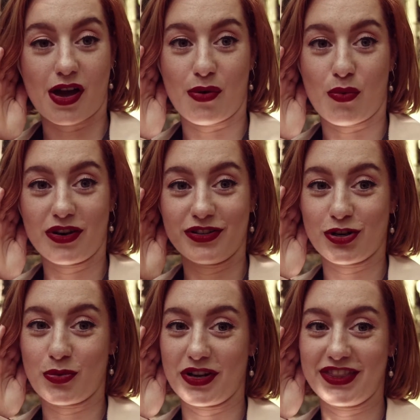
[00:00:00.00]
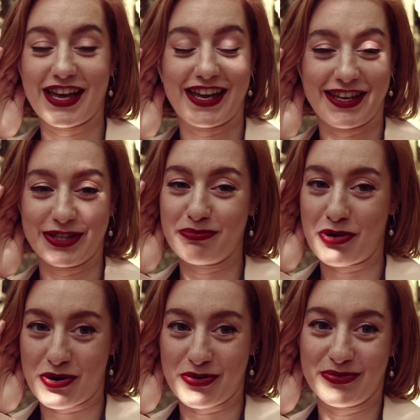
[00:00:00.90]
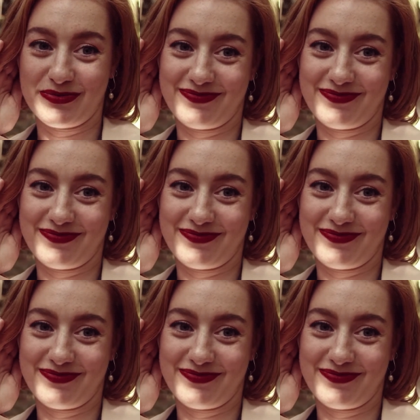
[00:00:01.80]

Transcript: I wonder what that is, Poe.